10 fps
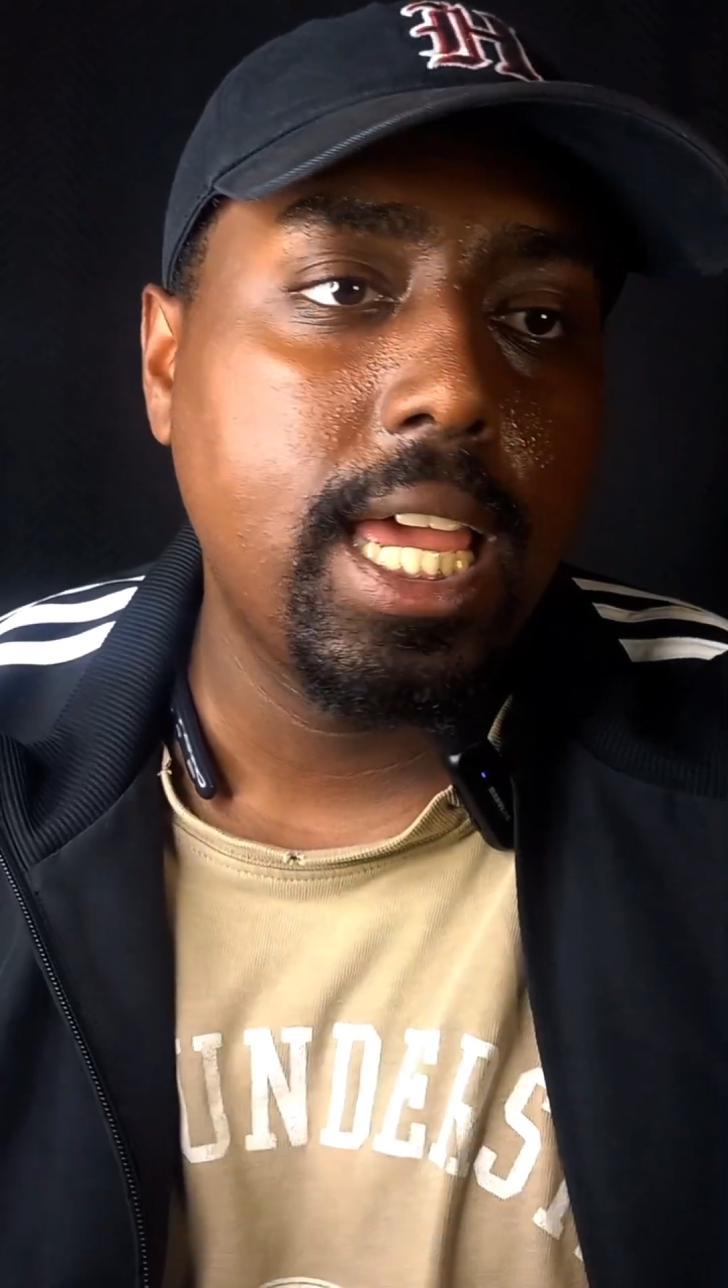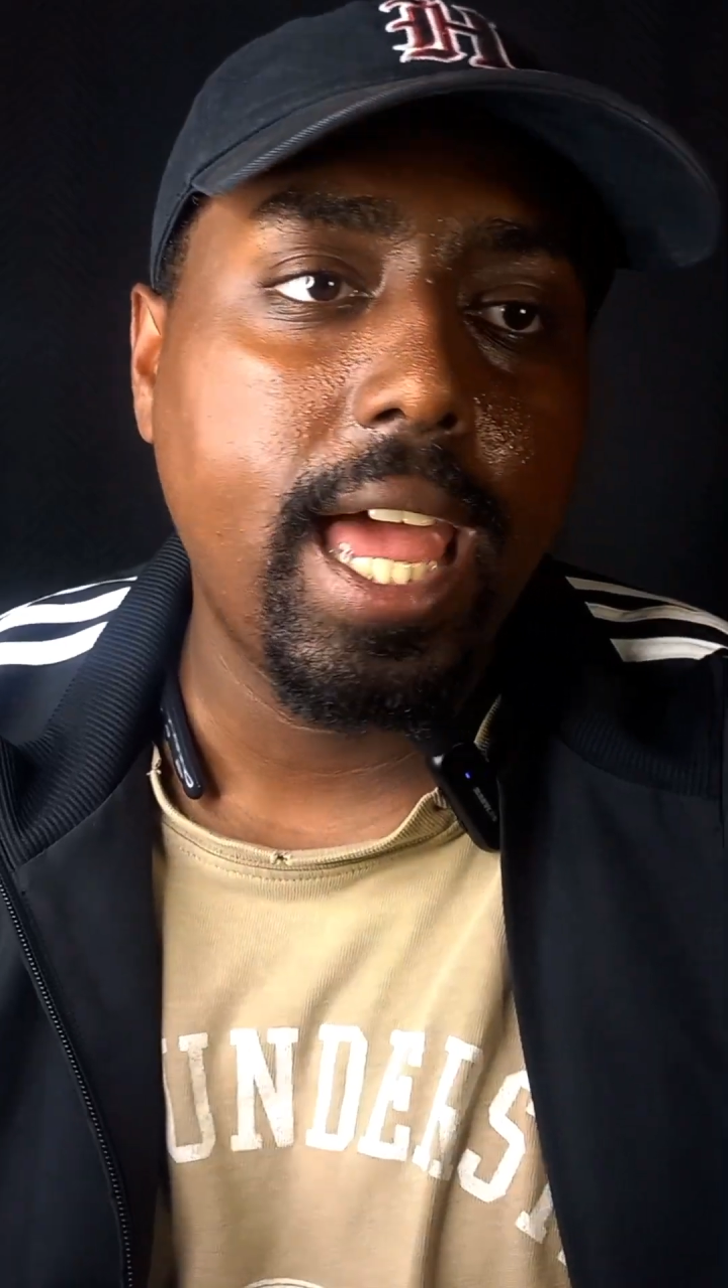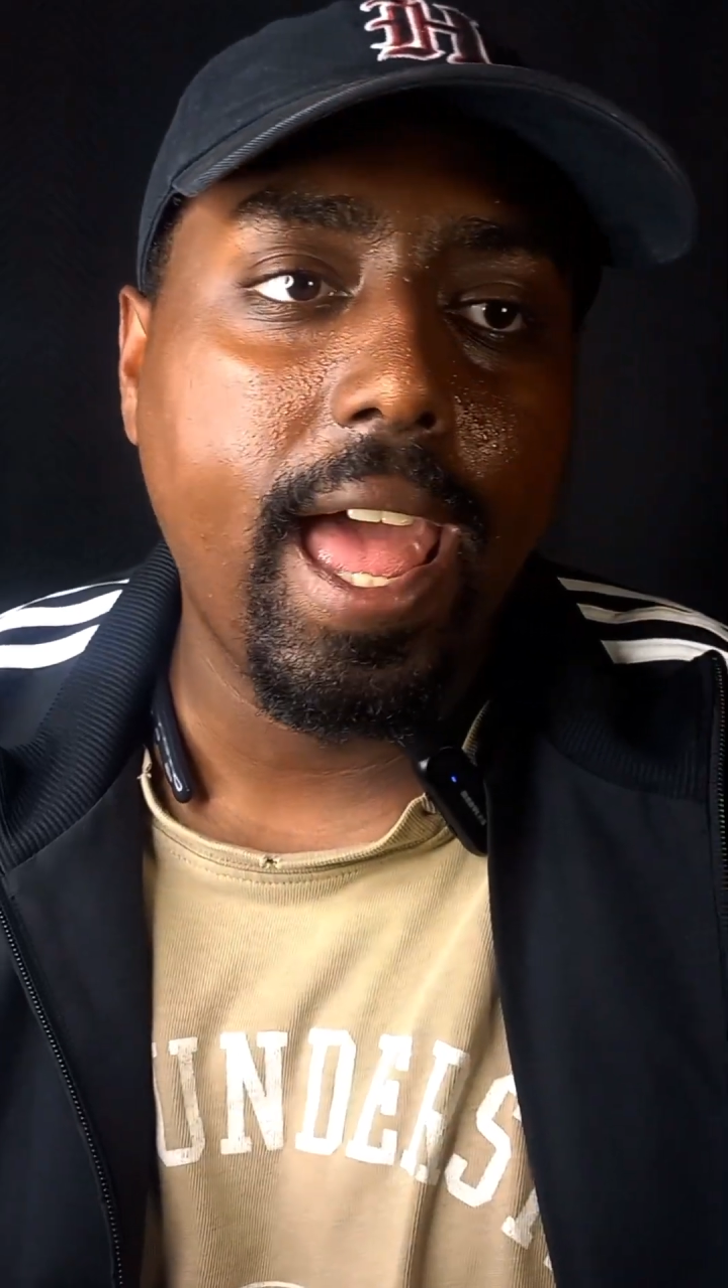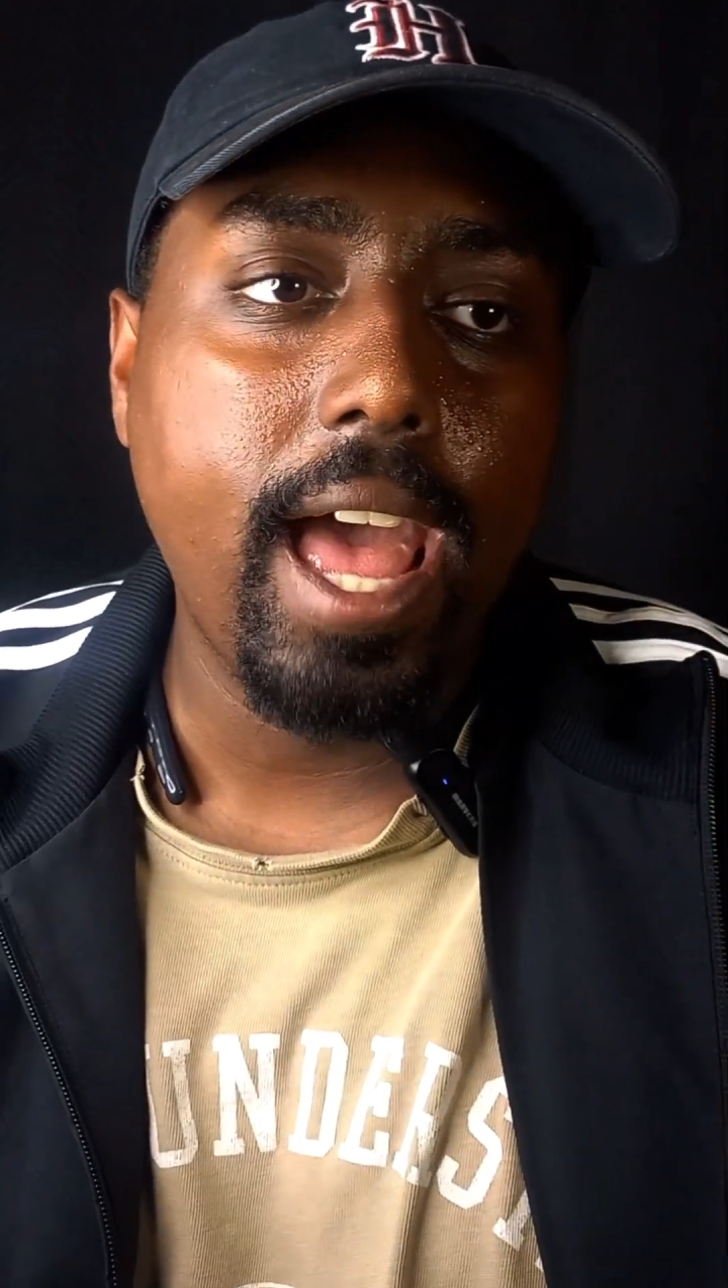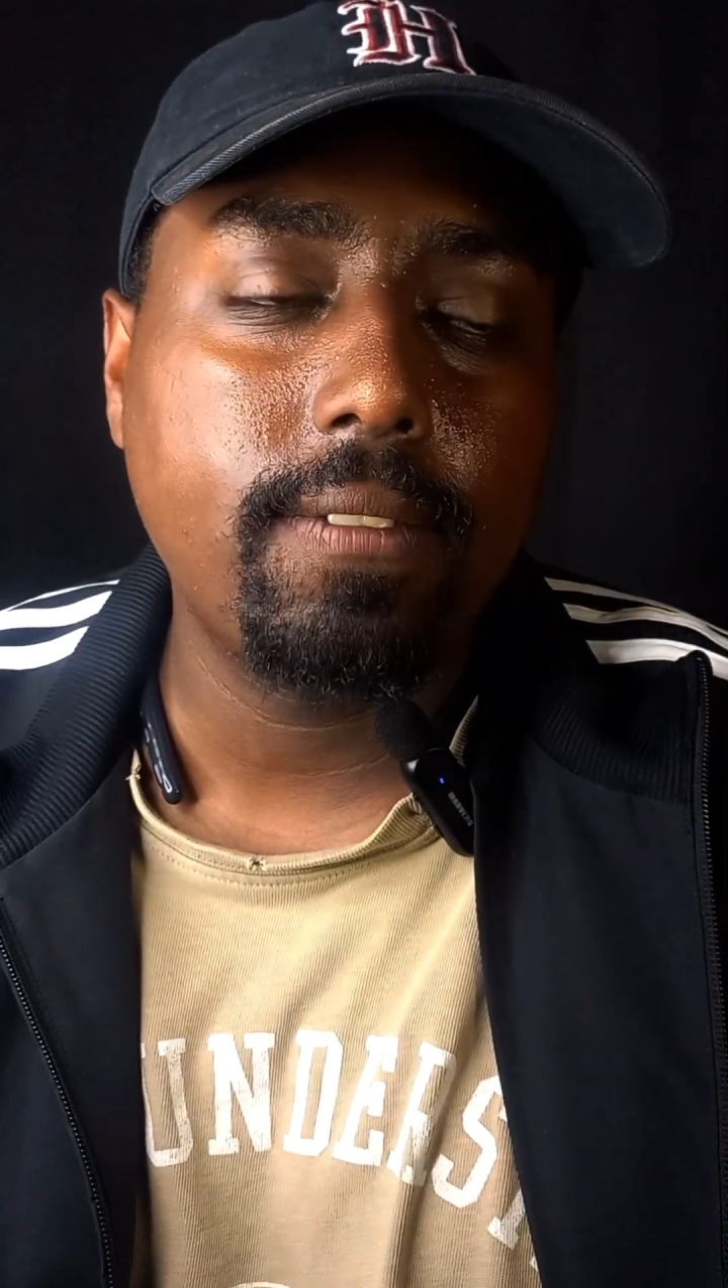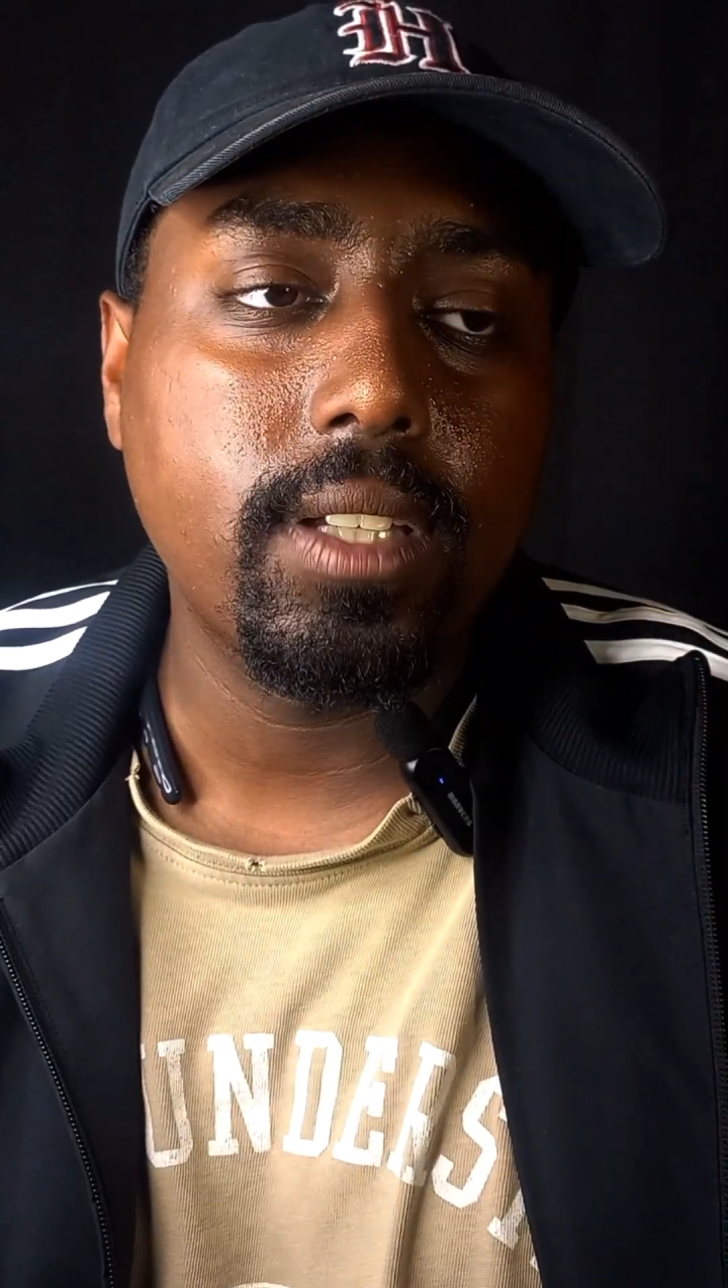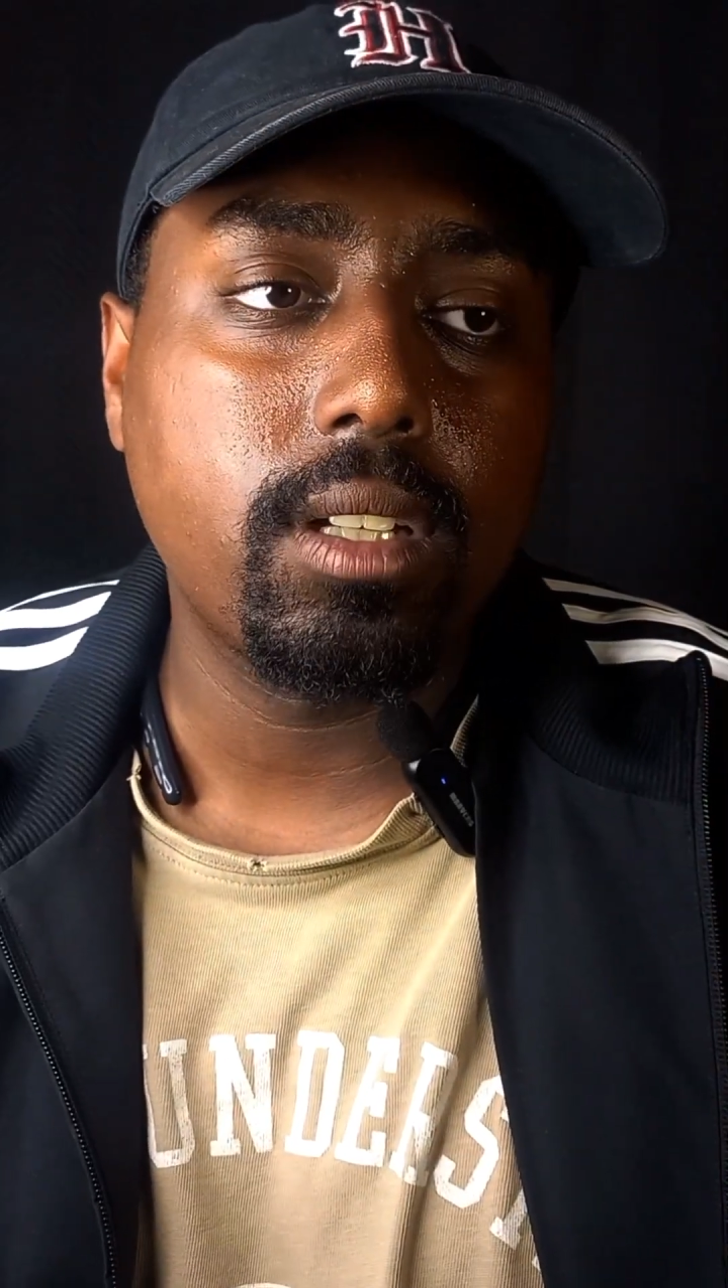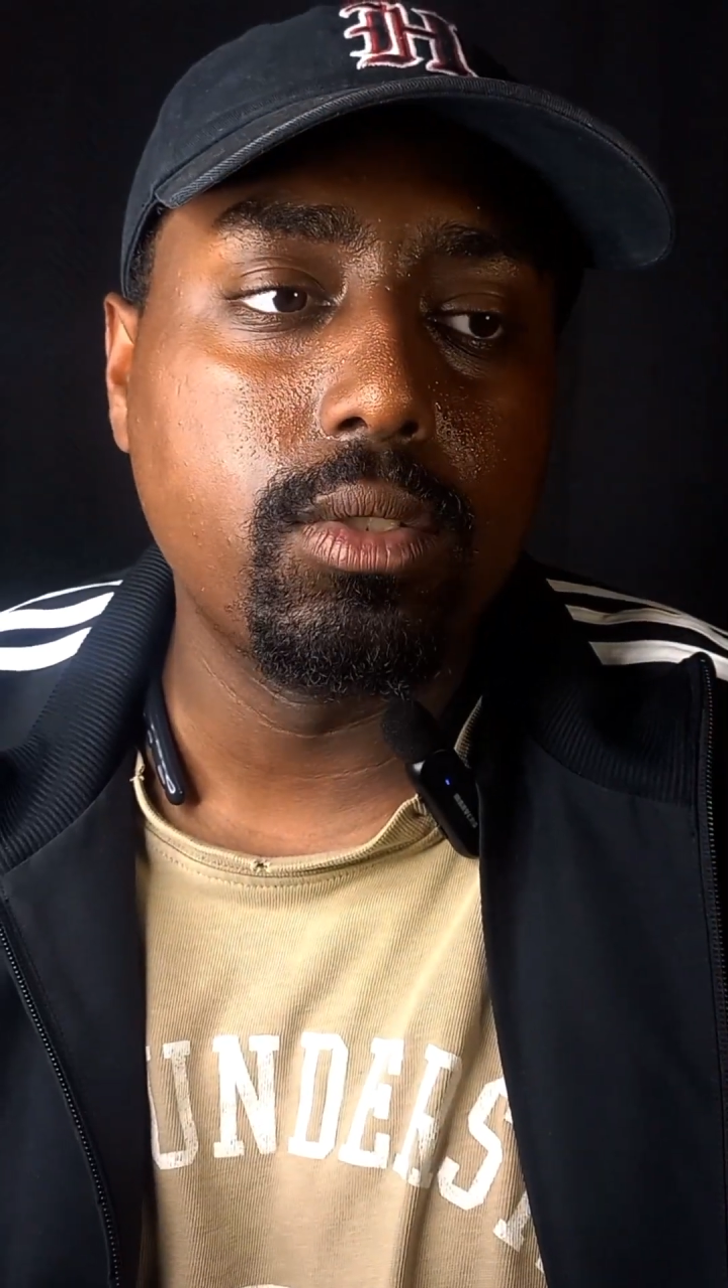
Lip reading: having